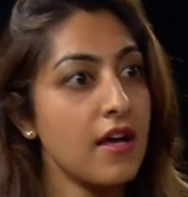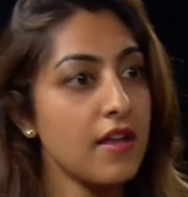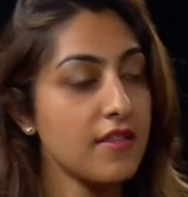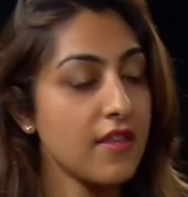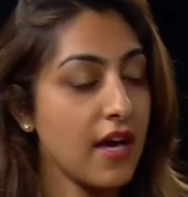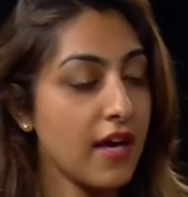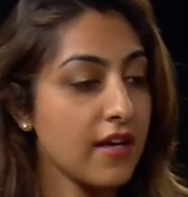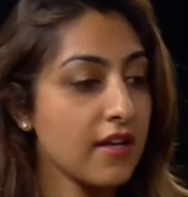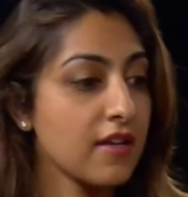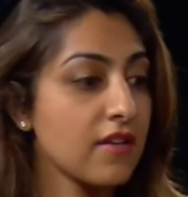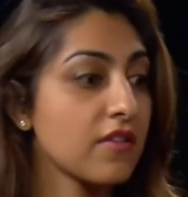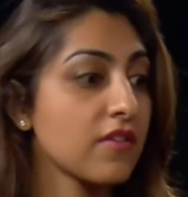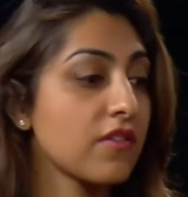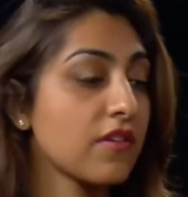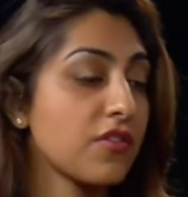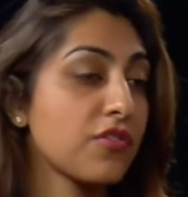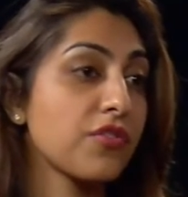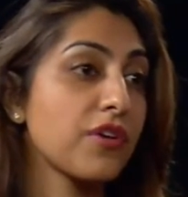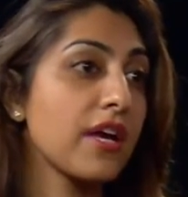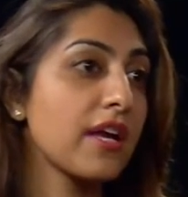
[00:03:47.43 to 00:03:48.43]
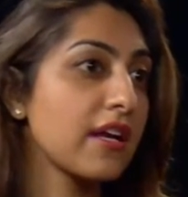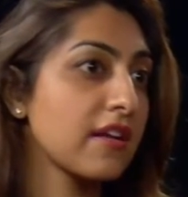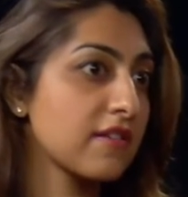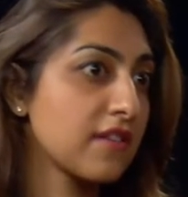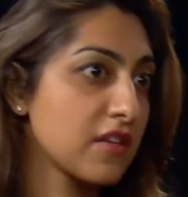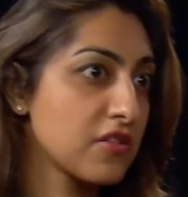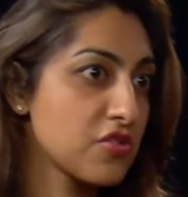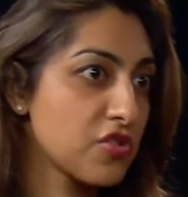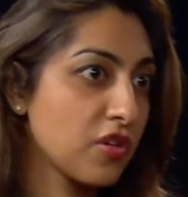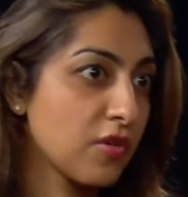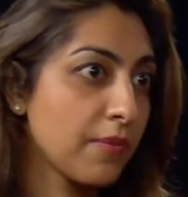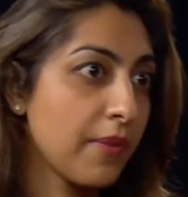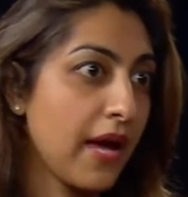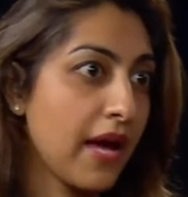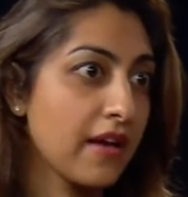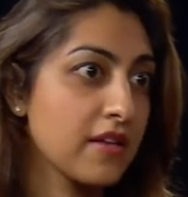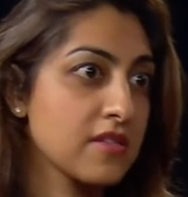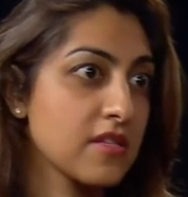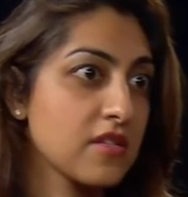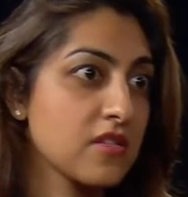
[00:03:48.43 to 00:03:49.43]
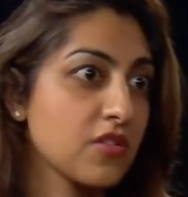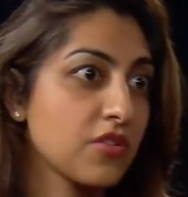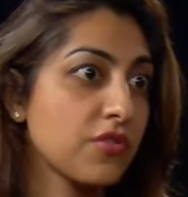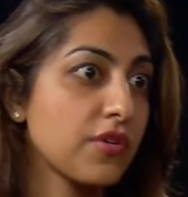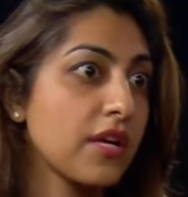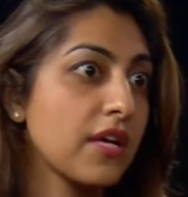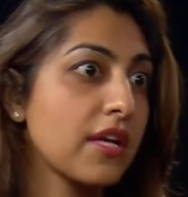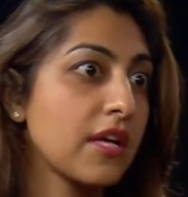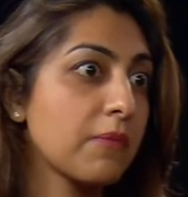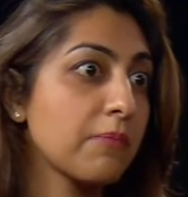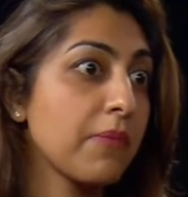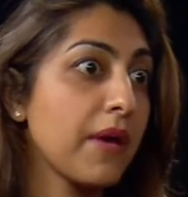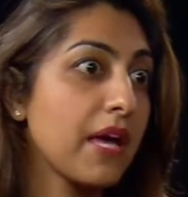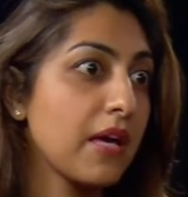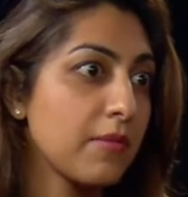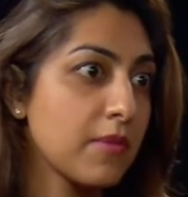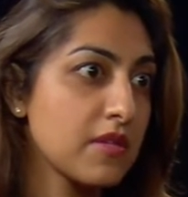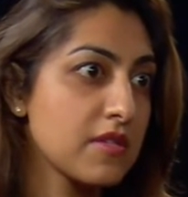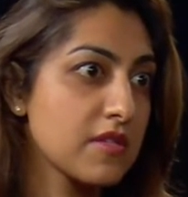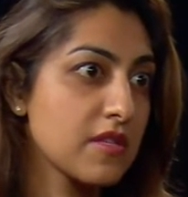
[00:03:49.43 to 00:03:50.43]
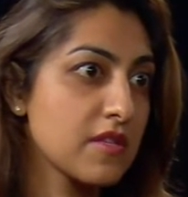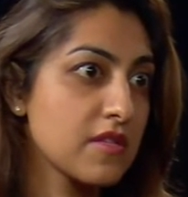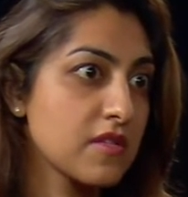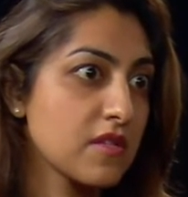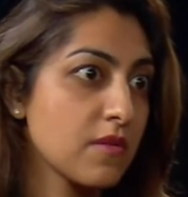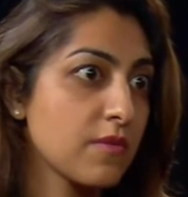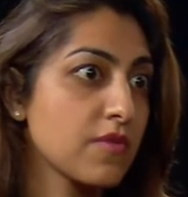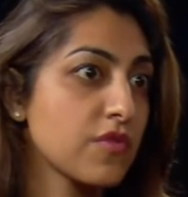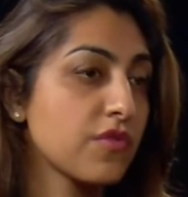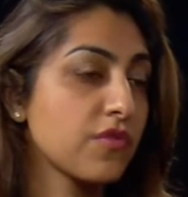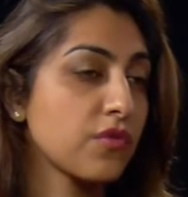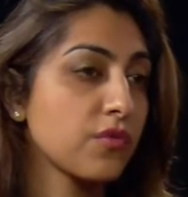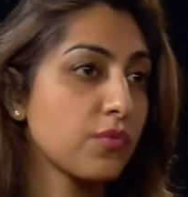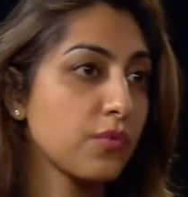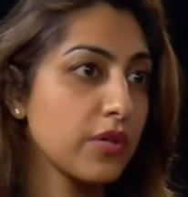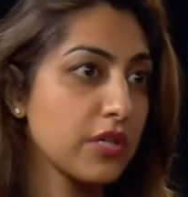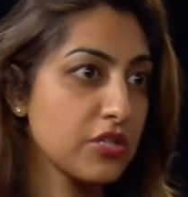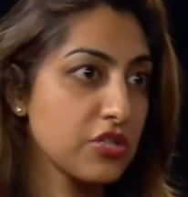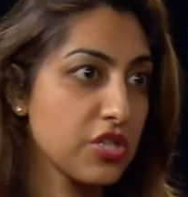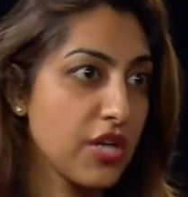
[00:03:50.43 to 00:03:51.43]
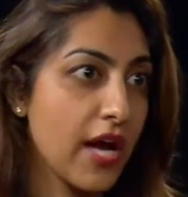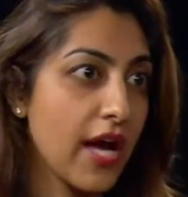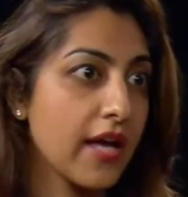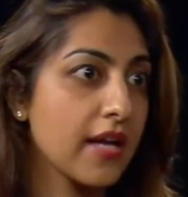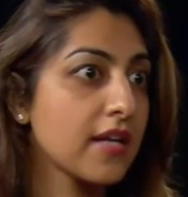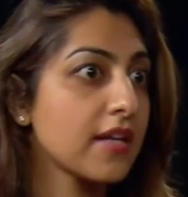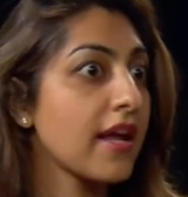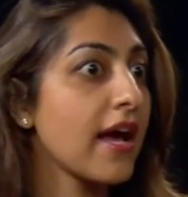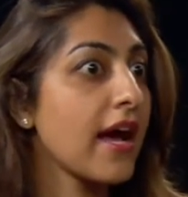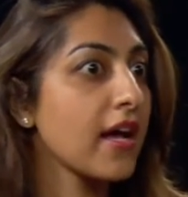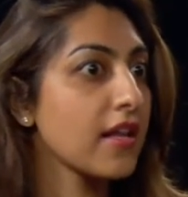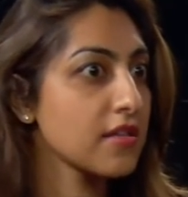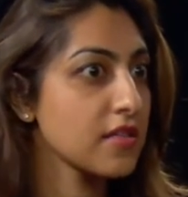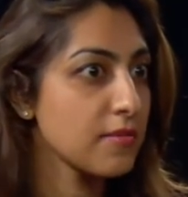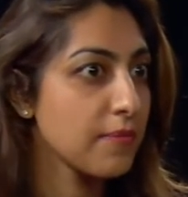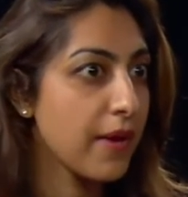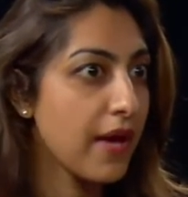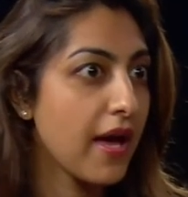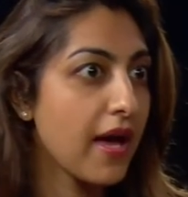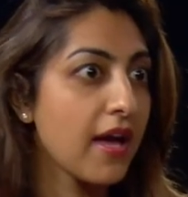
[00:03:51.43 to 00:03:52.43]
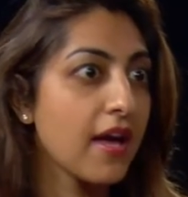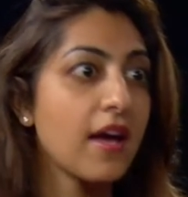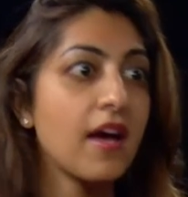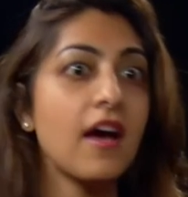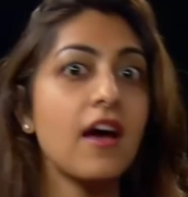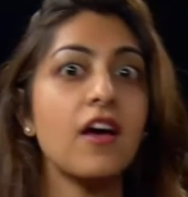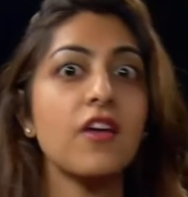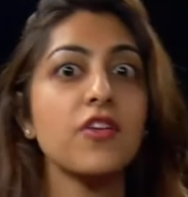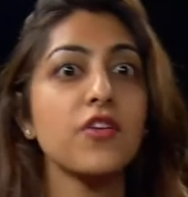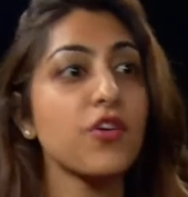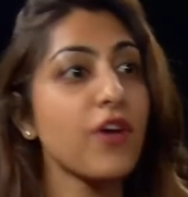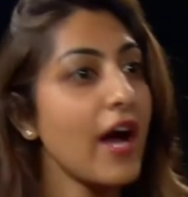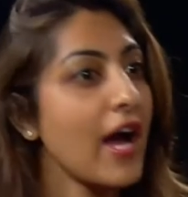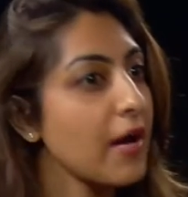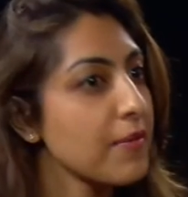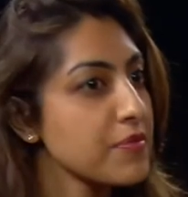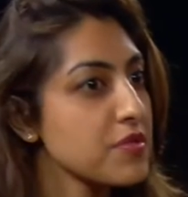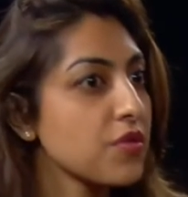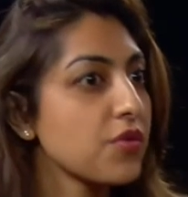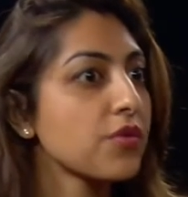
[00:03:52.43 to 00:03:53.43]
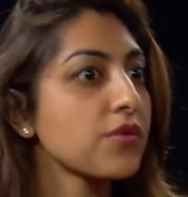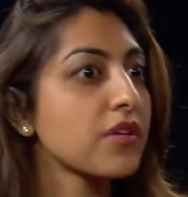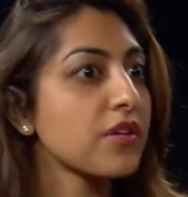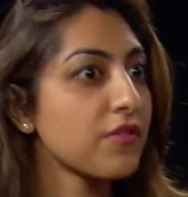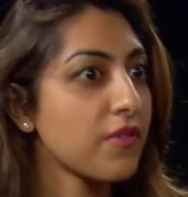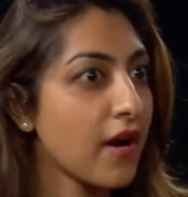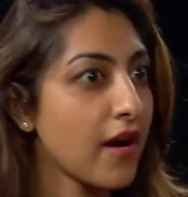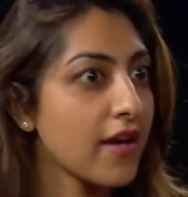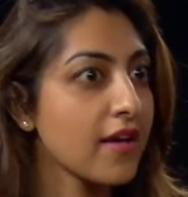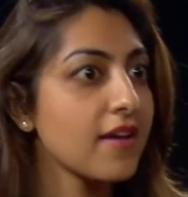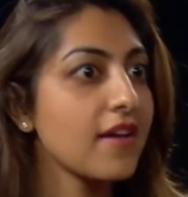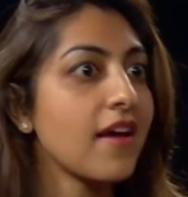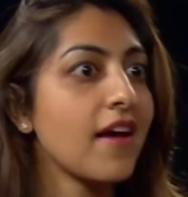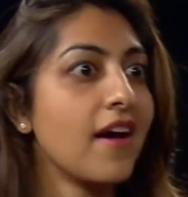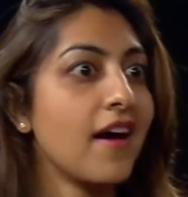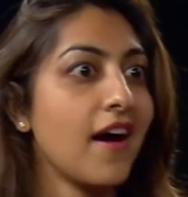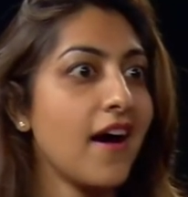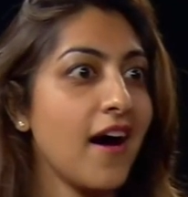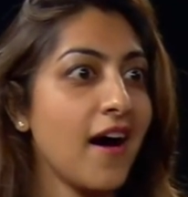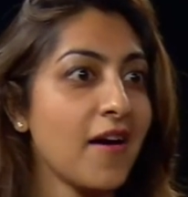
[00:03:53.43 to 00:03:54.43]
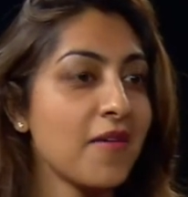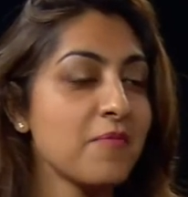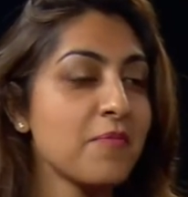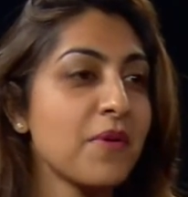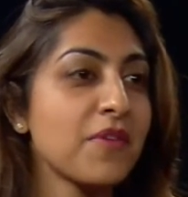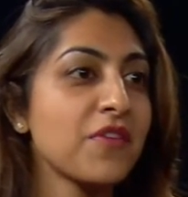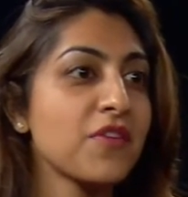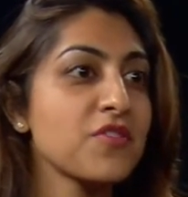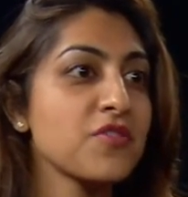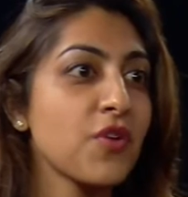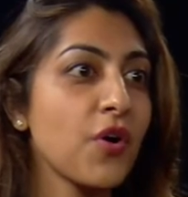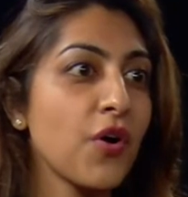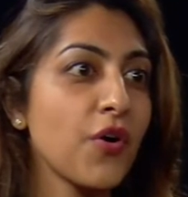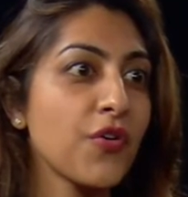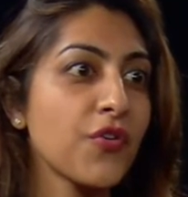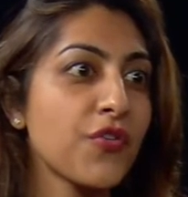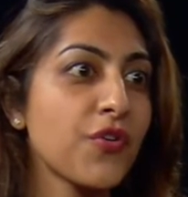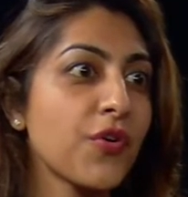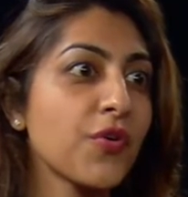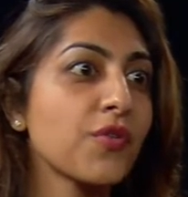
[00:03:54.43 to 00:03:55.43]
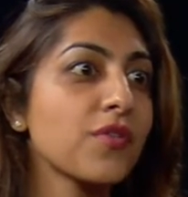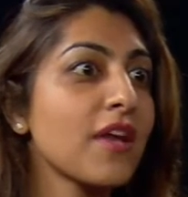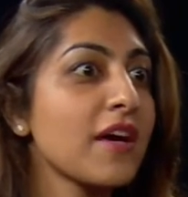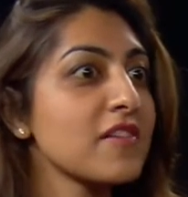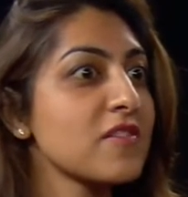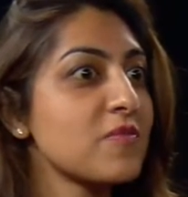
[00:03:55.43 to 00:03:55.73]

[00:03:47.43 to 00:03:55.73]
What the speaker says: that is creating digital banks, that's creating payment systems through WeChat and Alipay. You're absolutely right. But there's also